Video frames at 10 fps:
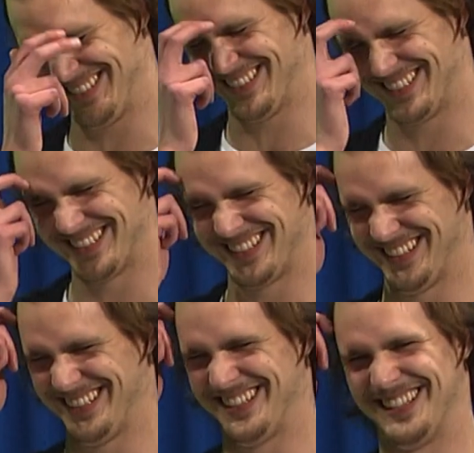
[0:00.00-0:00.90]
with her.
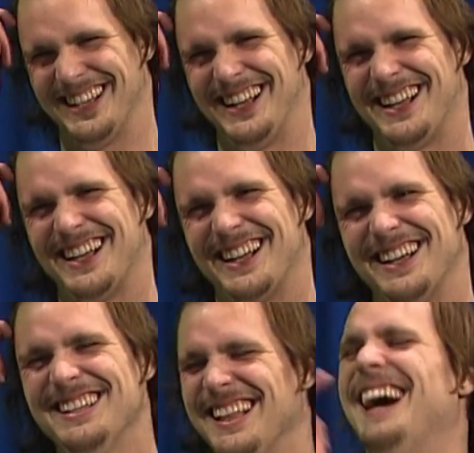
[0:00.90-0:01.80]

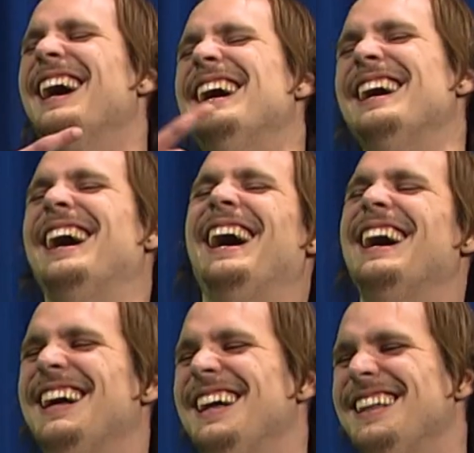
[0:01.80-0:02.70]
It's caught on tape, you